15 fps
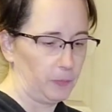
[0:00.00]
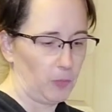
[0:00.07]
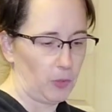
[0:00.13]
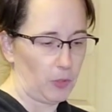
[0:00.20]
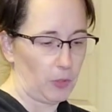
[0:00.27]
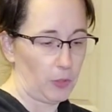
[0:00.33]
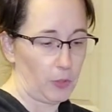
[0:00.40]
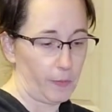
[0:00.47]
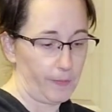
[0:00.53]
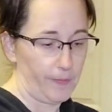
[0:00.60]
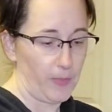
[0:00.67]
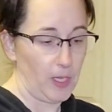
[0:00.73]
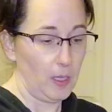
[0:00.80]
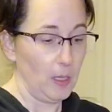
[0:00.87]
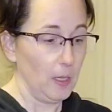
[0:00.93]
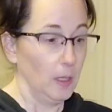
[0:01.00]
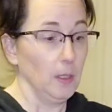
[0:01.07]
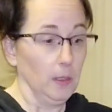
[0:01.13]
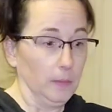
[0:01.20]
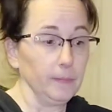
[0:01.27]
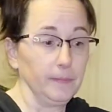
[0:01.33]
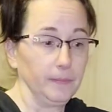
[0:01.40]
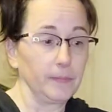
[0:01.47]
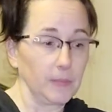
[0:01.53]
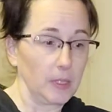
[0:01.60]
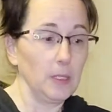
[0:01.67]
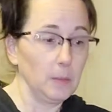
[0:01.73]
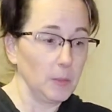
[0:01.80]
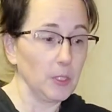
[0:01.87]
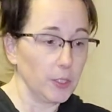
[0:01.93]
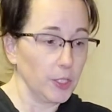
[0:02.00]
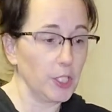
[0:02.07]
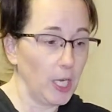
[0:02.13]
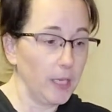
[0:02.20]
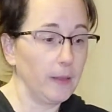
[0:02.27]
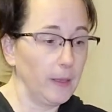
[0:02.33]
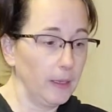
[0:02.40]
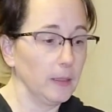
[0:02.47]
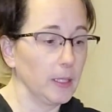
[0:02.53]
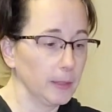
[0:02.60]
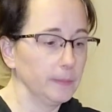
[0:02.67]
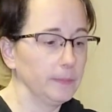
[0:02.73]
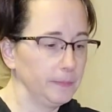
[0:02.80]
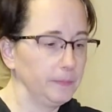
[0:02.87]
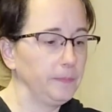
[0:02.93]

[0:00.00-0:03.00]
So I'm going to shake that up.